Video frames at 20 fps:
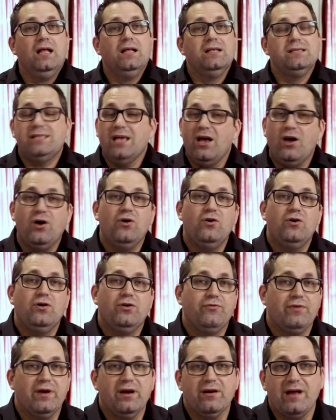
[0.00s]
So
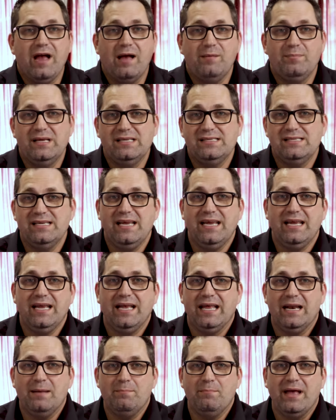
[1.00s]
Greer got busy
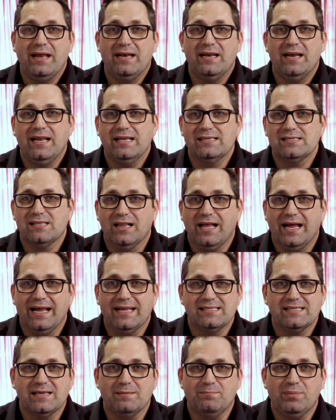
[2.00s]
and amended his
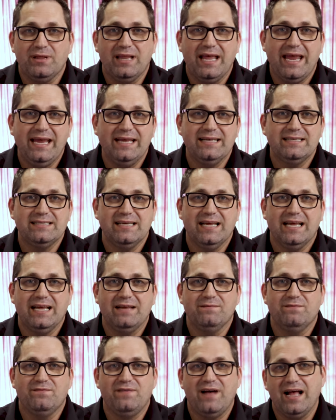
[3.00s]
client's complaint
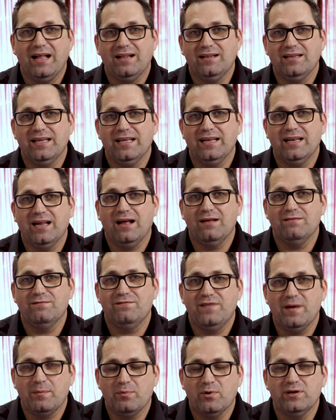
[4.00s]
and filed it on
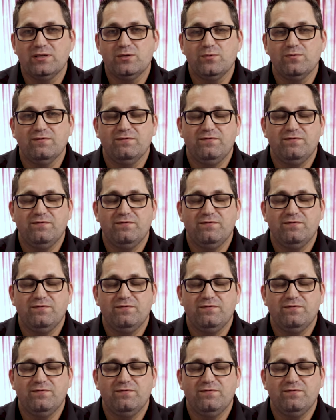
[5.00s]
February,